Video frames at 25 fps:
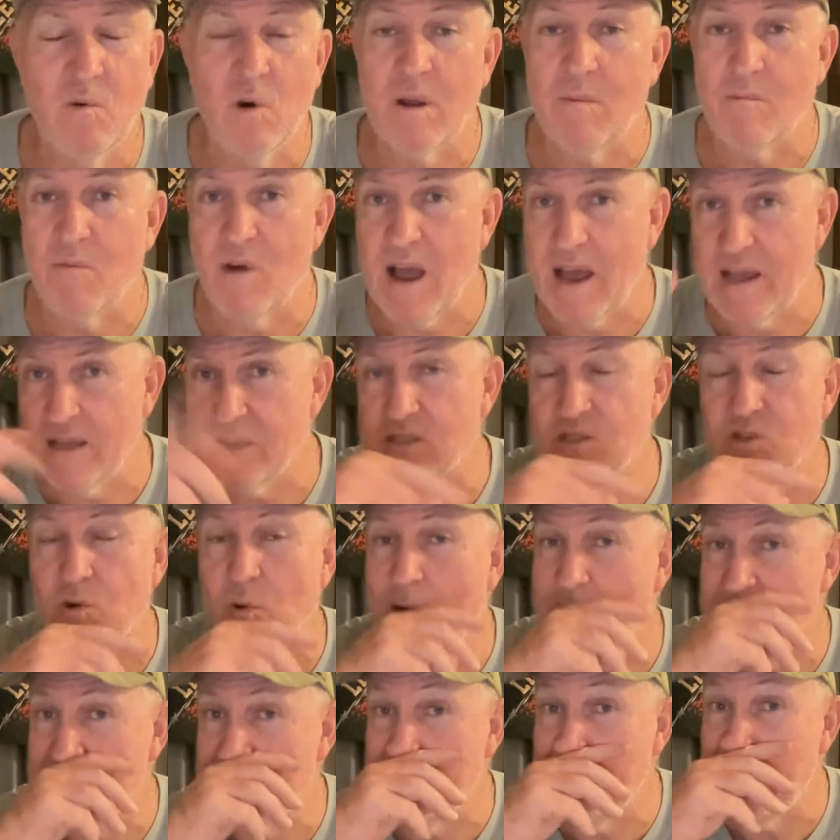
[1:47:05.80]
want a break, there's
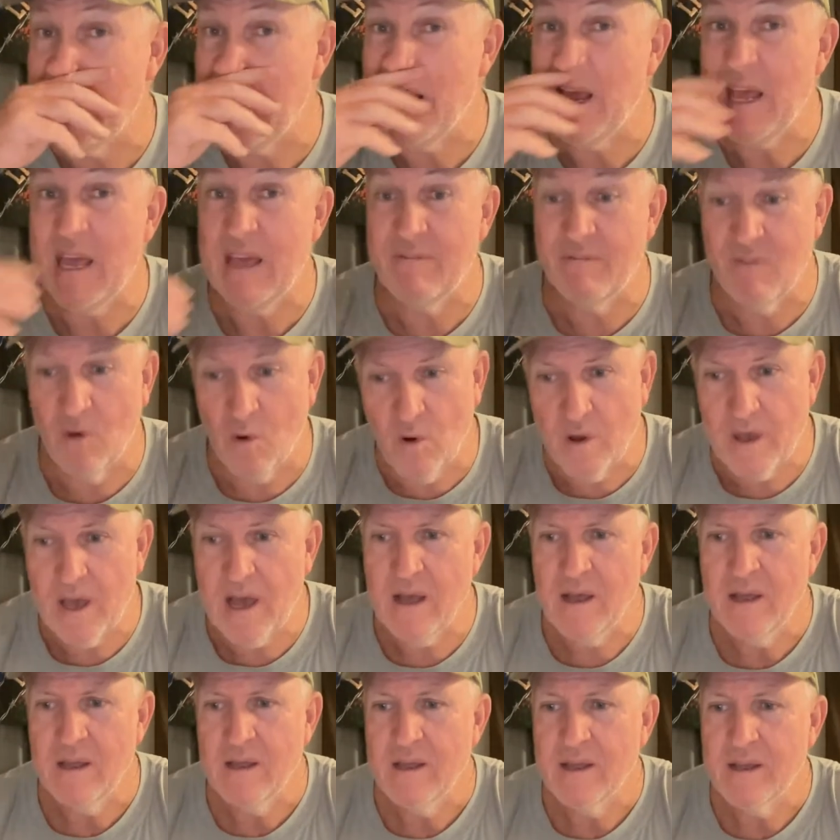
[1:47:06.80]
always a bed here for
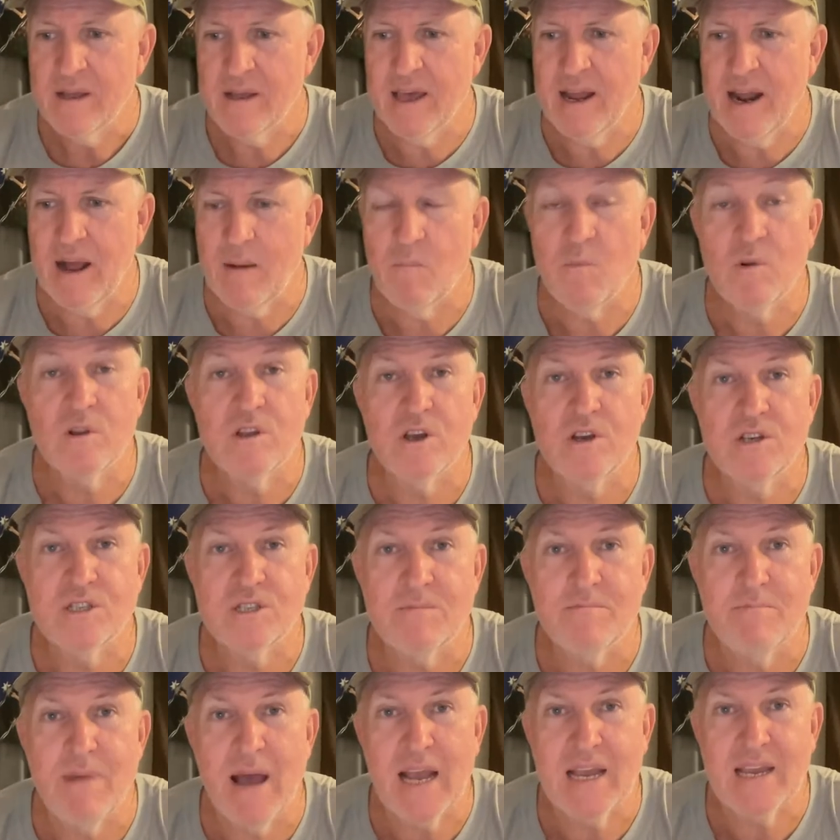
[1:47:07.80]
you. Get up and we'll do
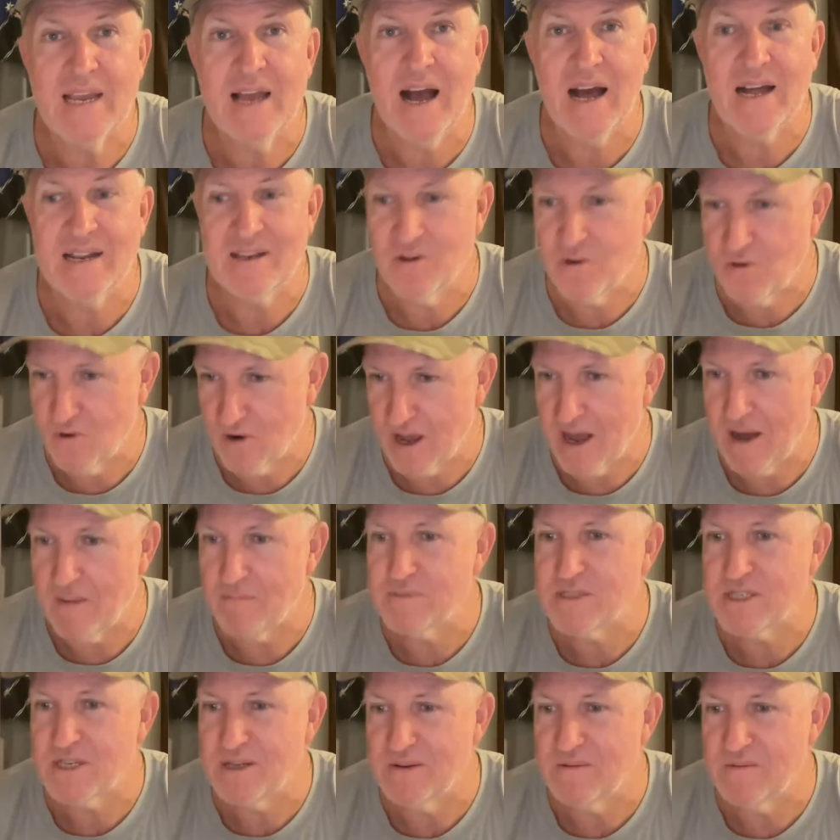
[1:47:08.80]
some backyard
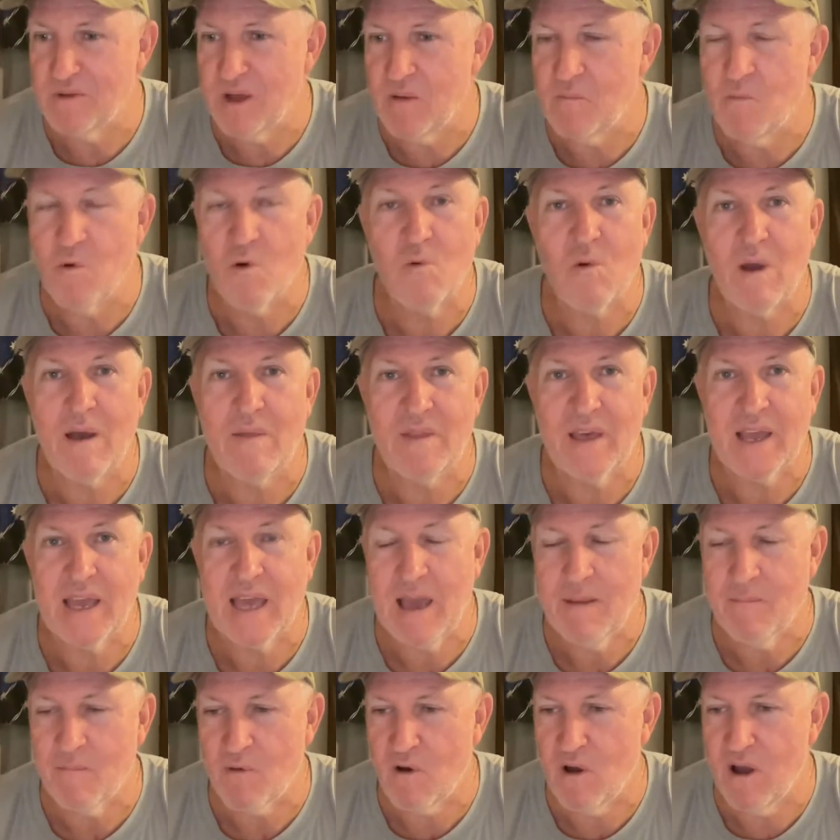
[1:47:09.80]
cook-ups and we'll run the
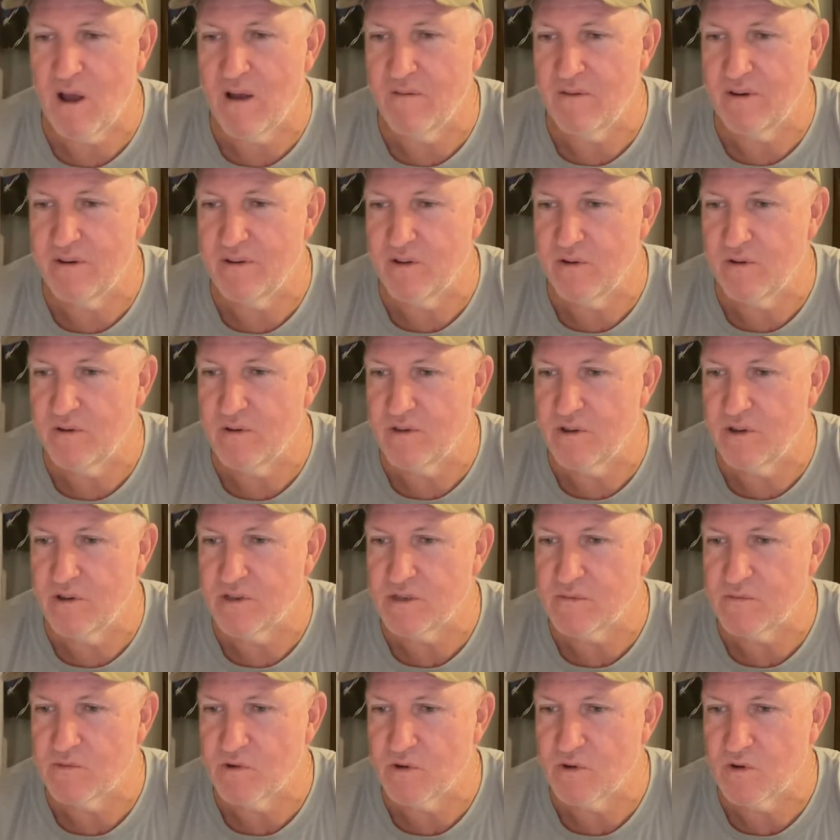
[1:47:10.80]
camera over and do
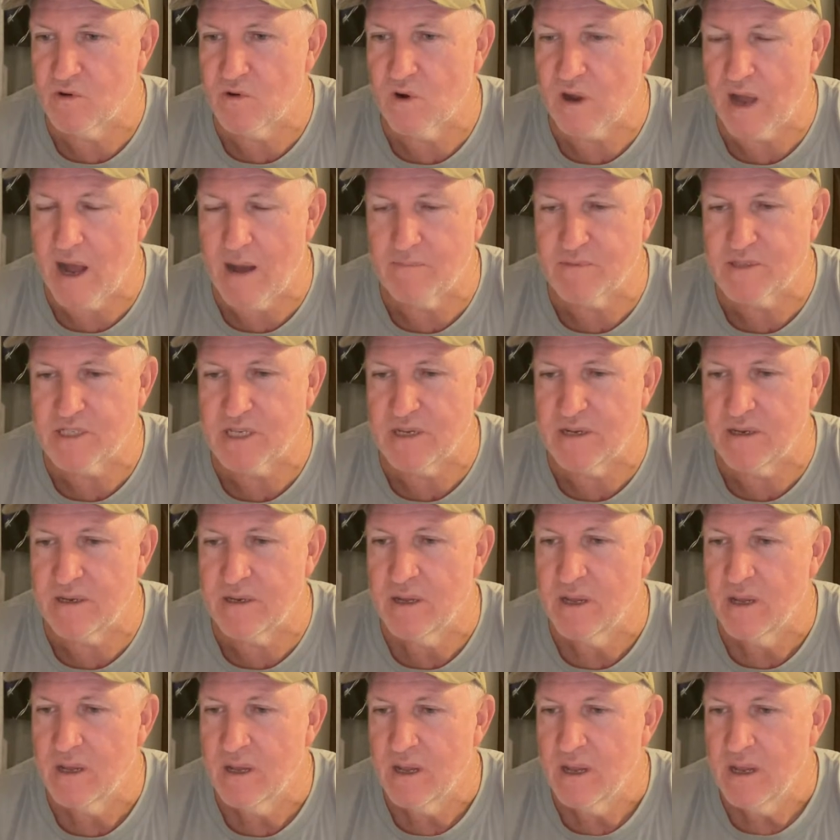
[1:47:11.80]
some good cook-ups. And,
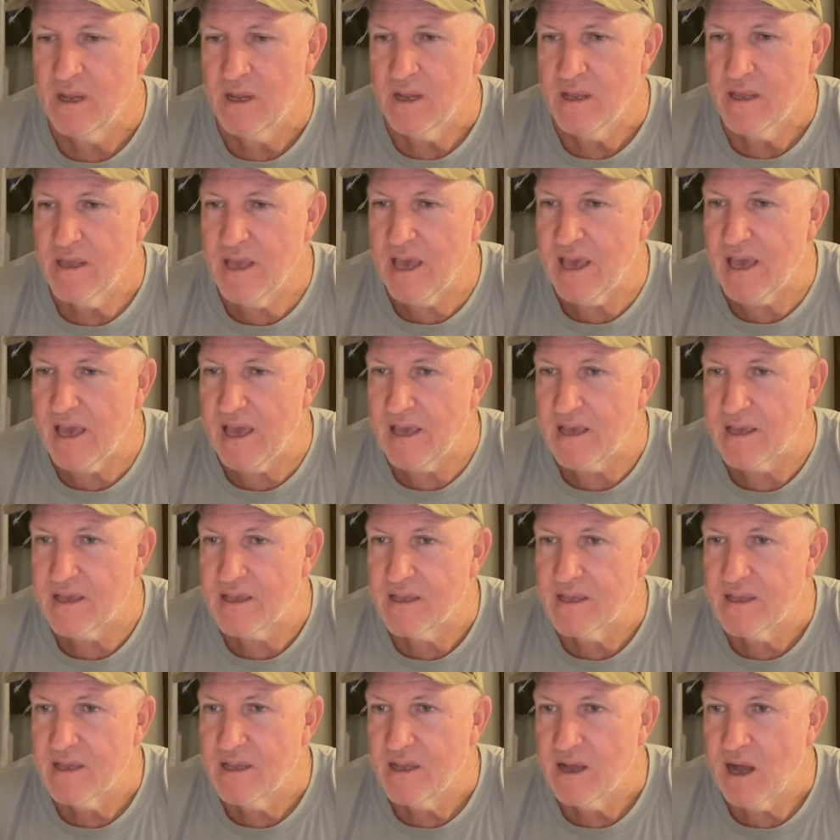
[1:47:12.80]
yeah,
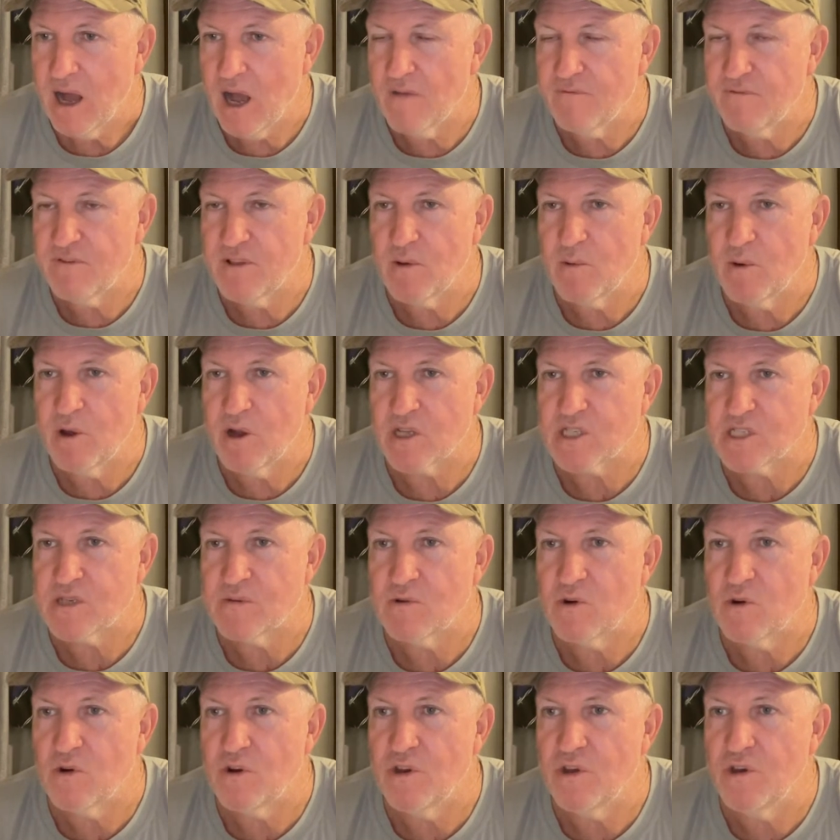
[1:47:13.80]
hopefully we've got
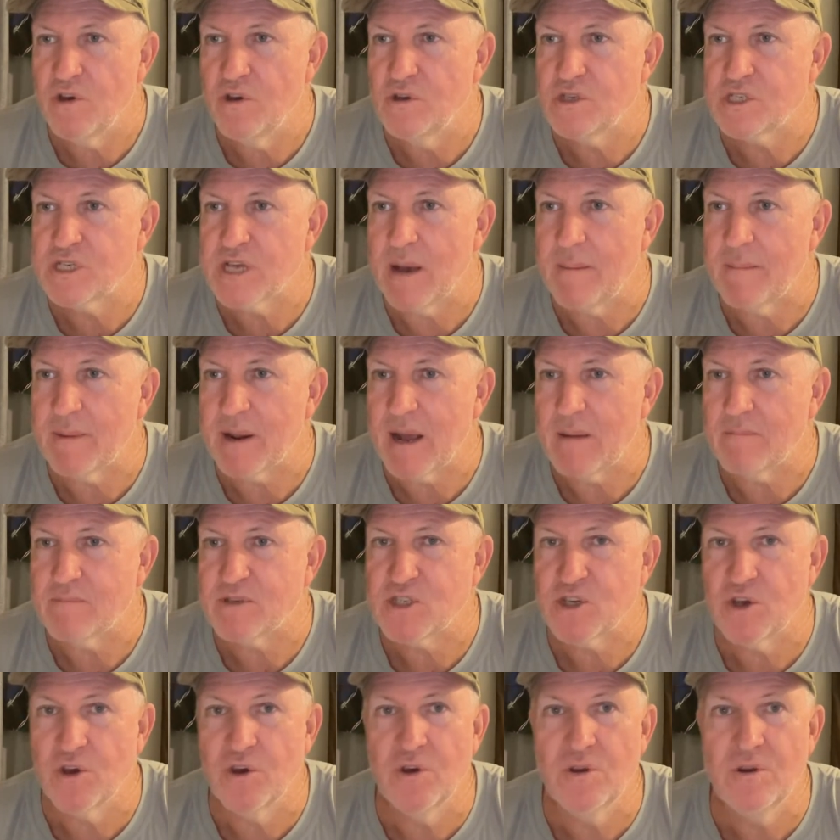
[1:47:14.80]
some good news coming up
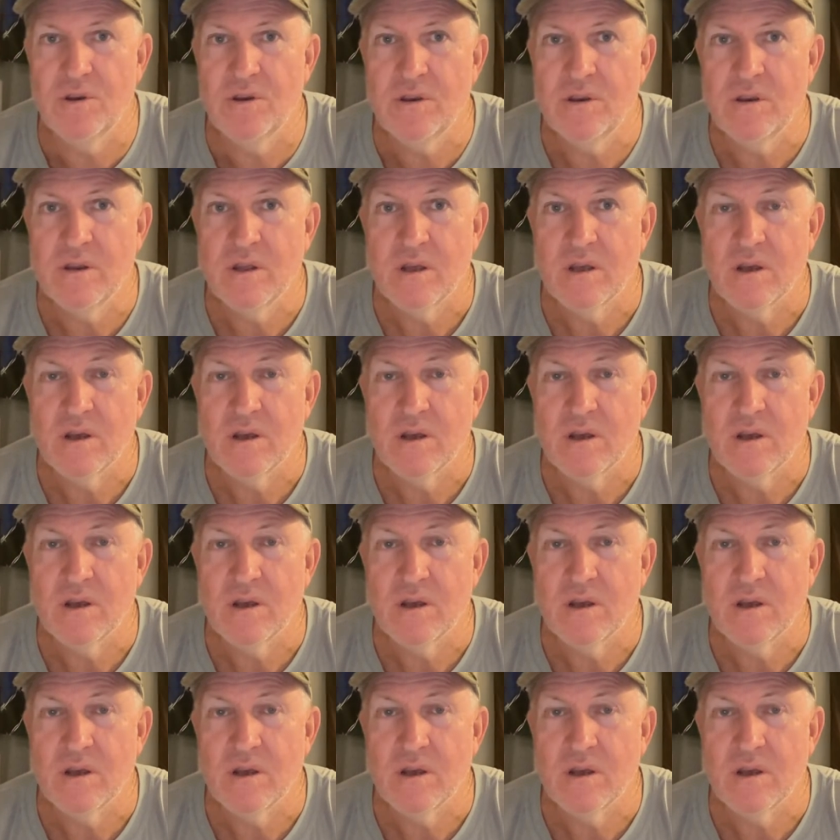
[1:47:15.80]
soon.